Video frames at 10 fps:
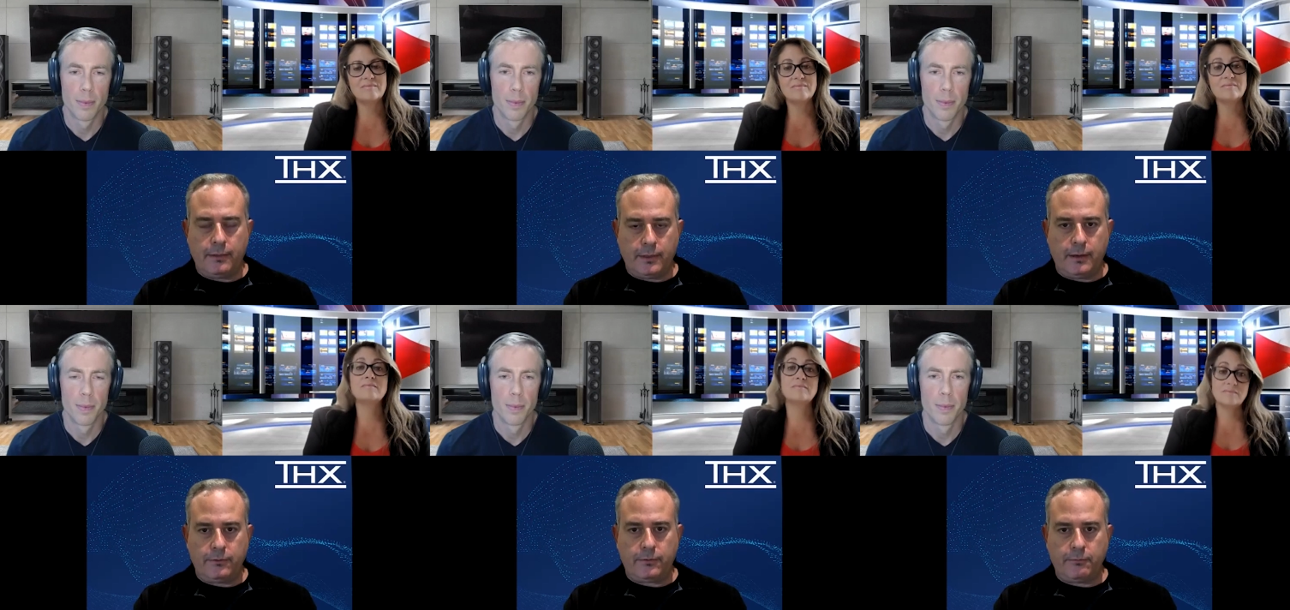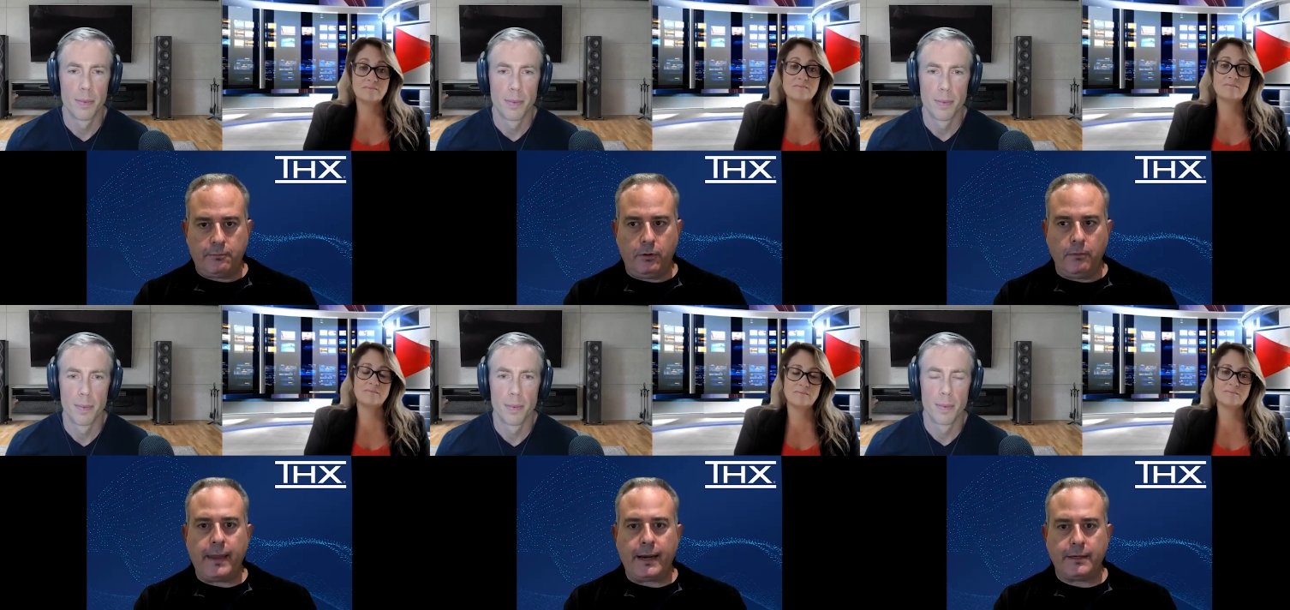Speaker 1: and then sort of
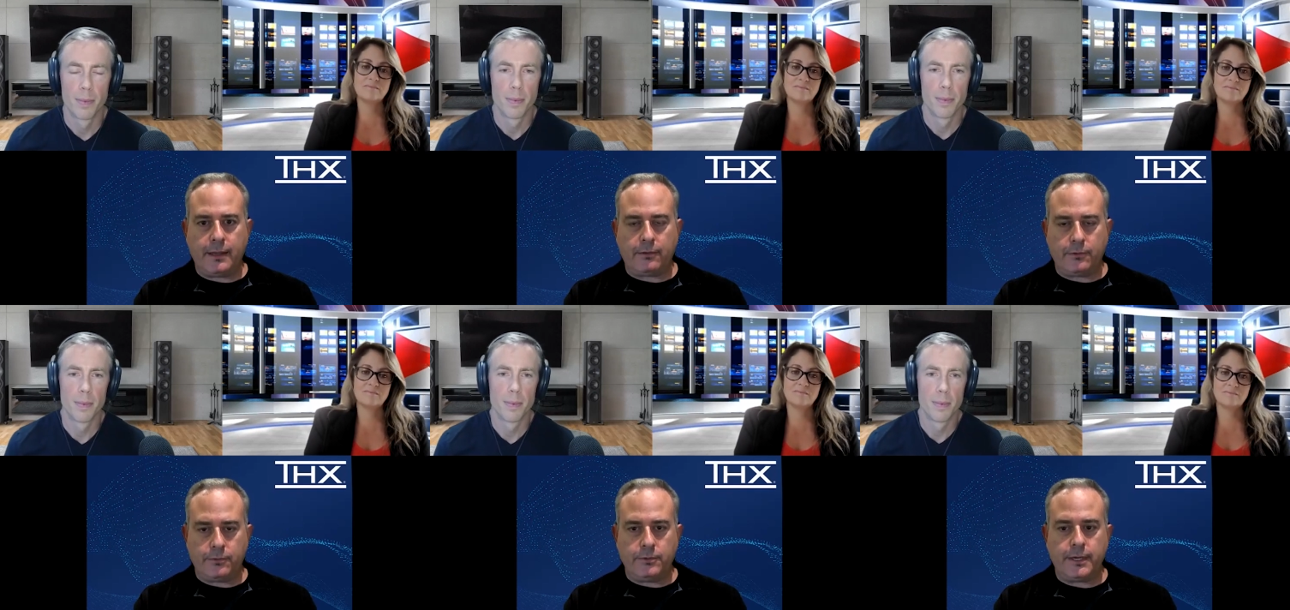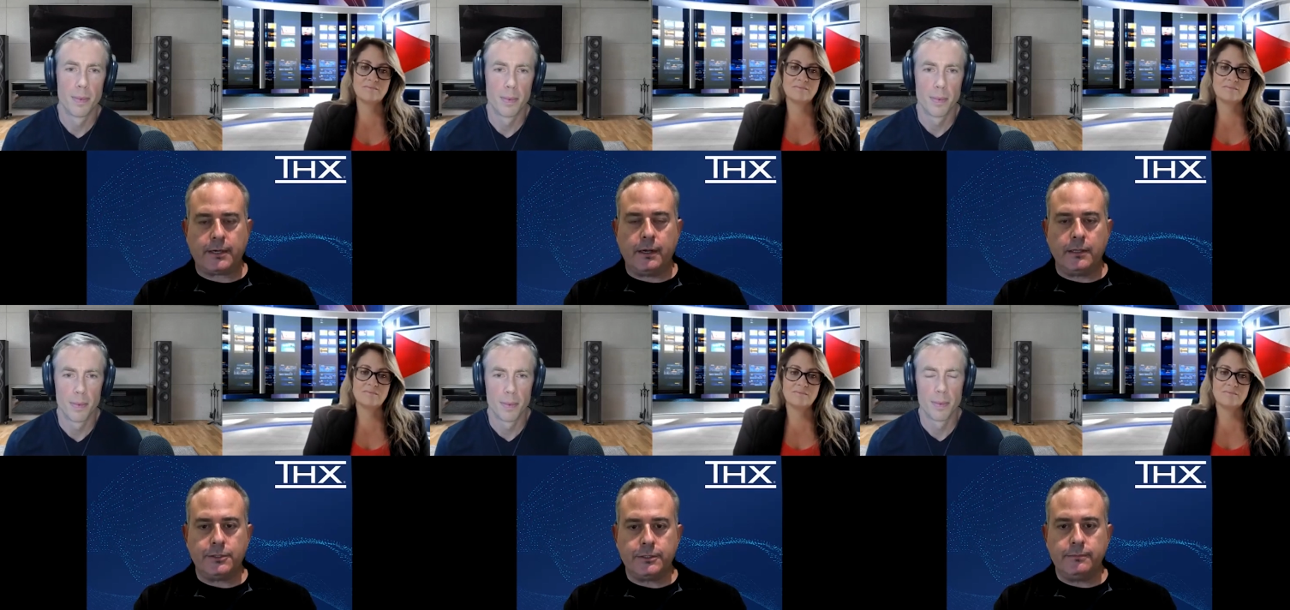pulled back together through
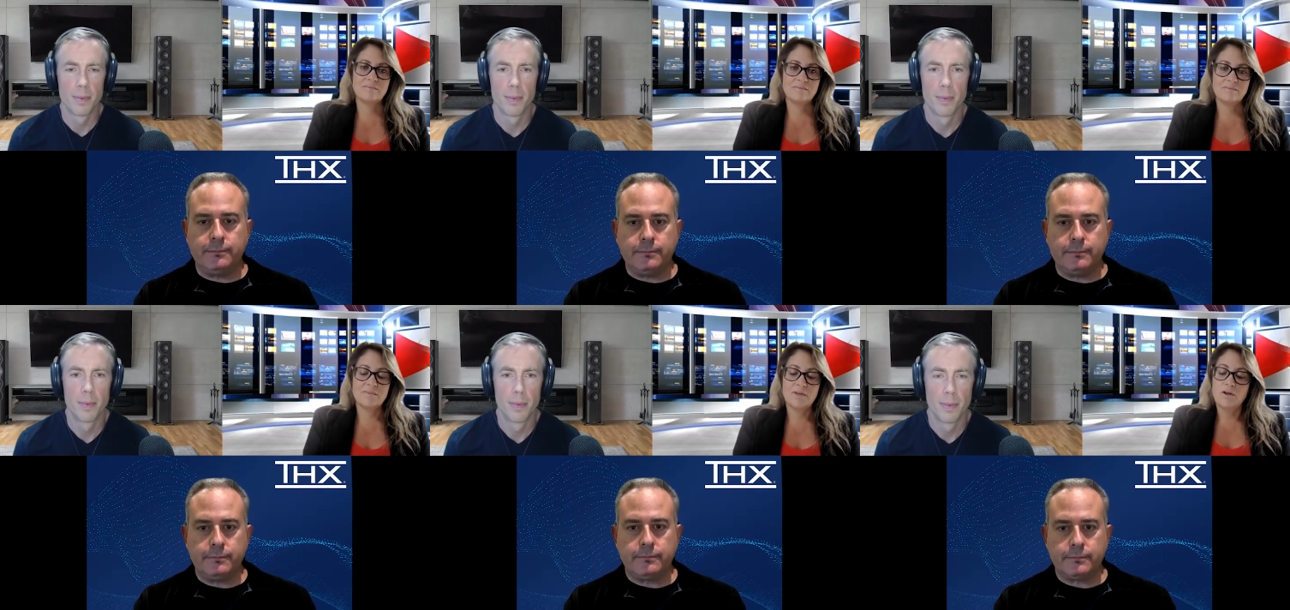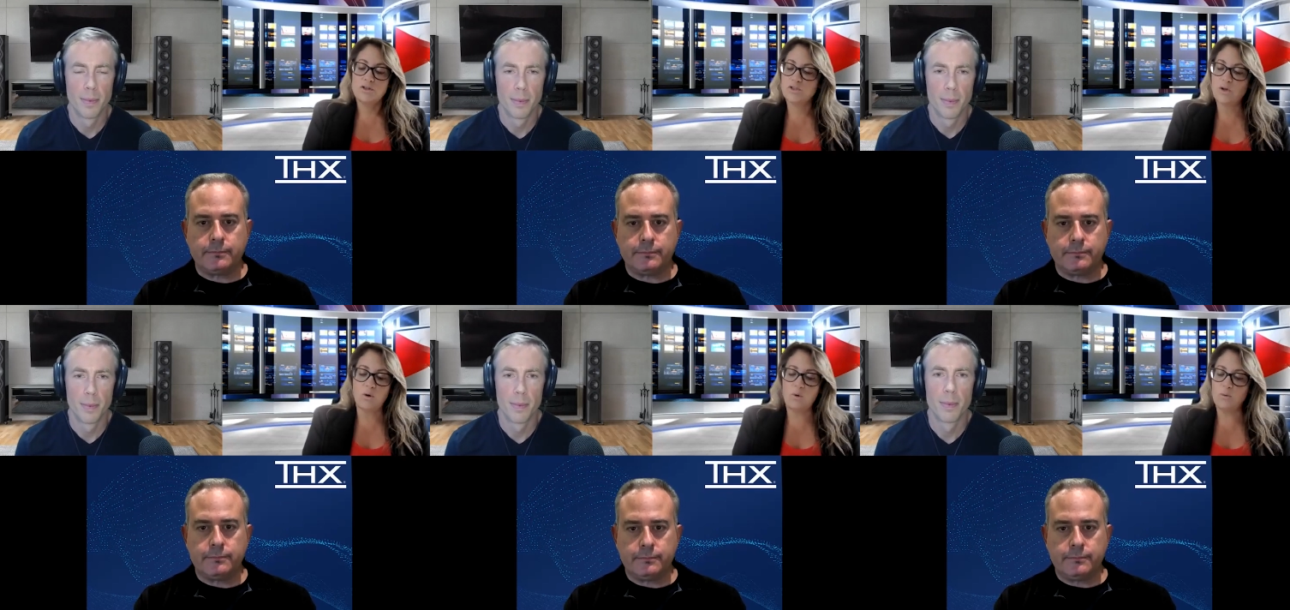technology.
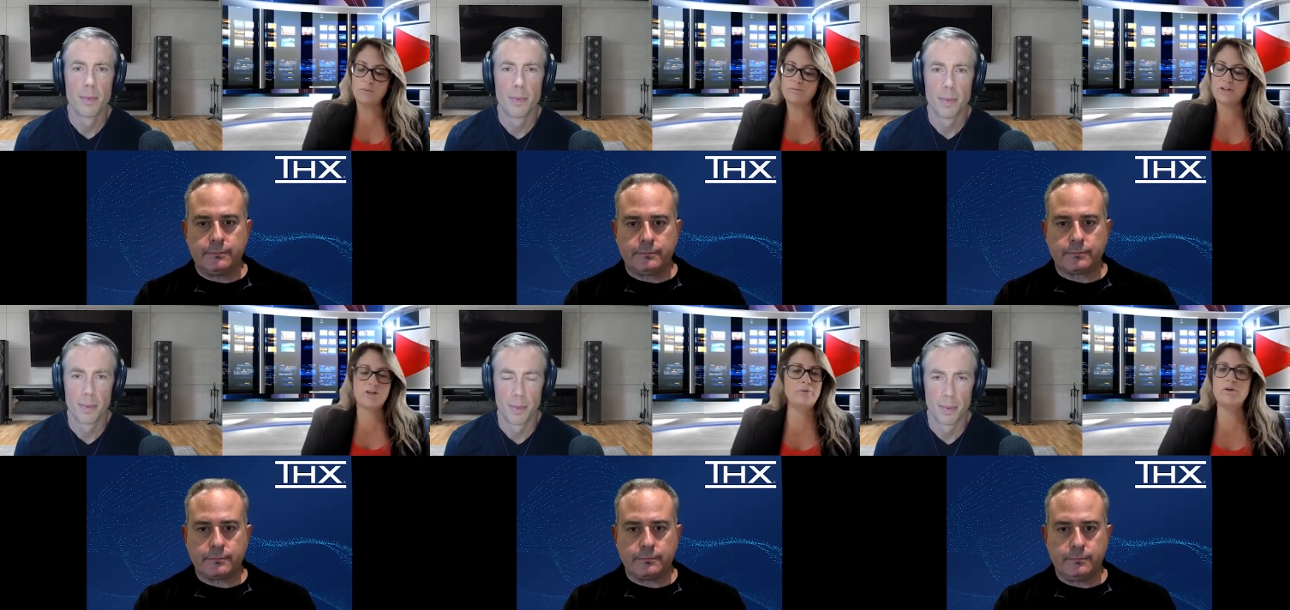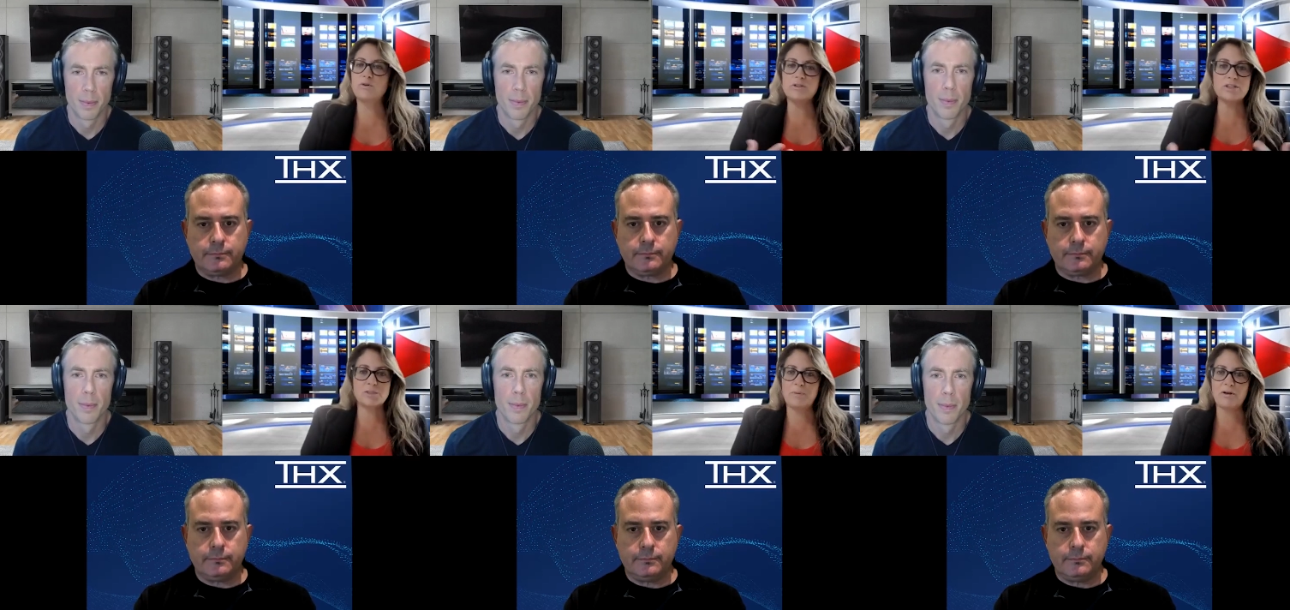
Speaker 2: So the
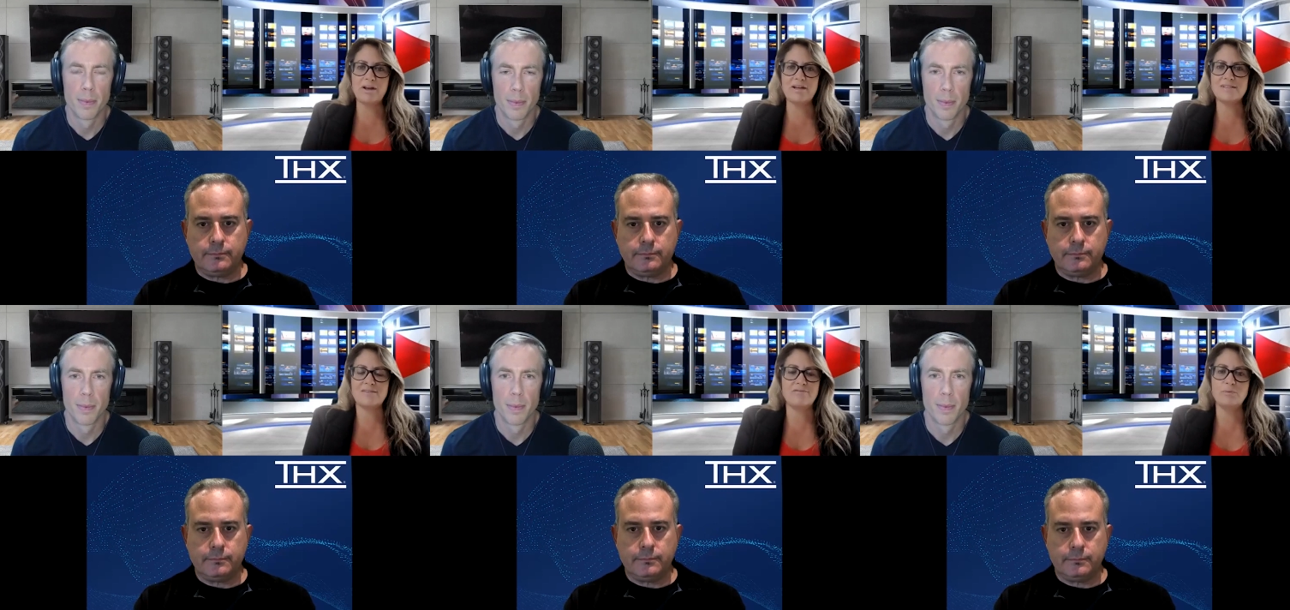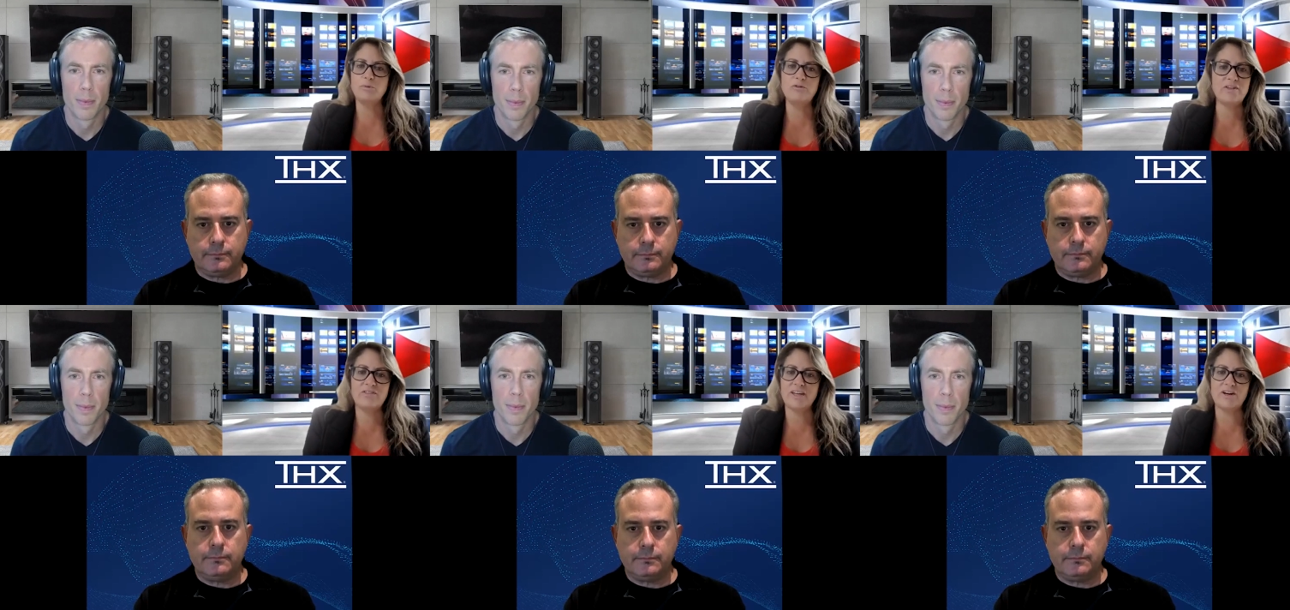communal experience of the
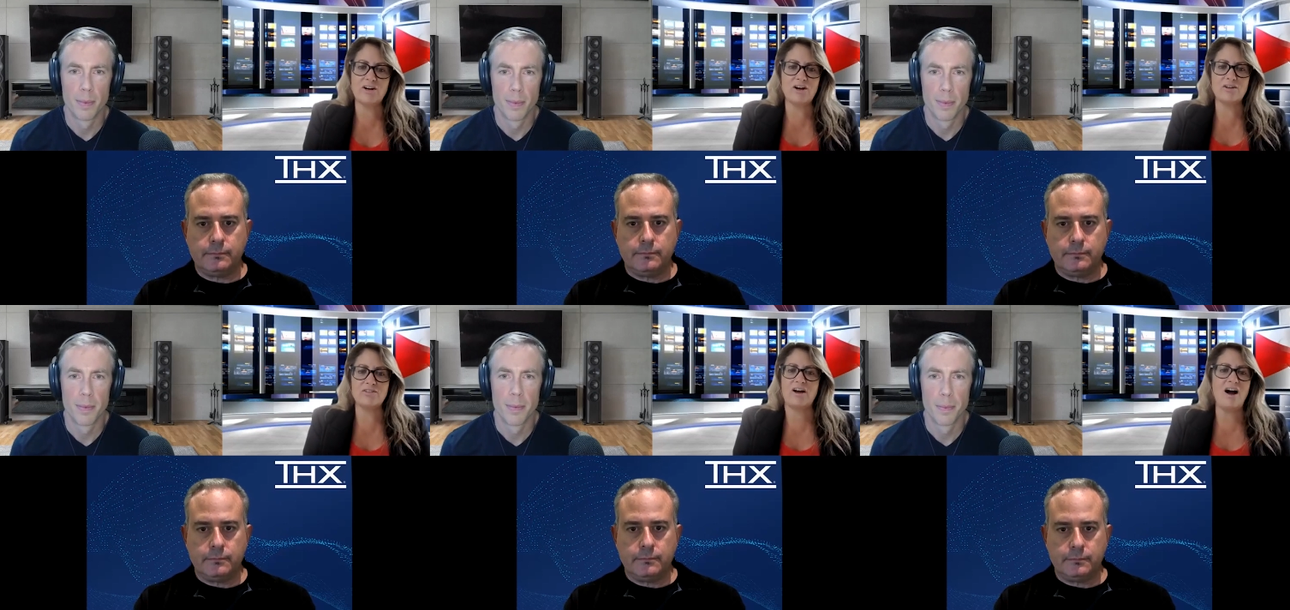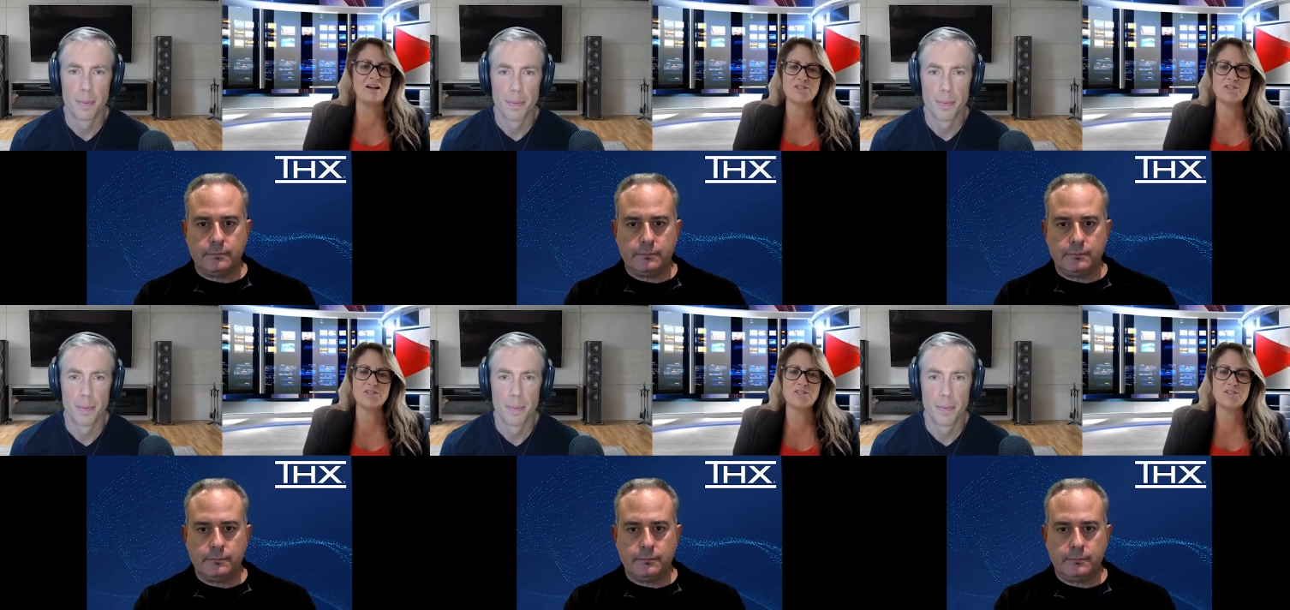movie theater, the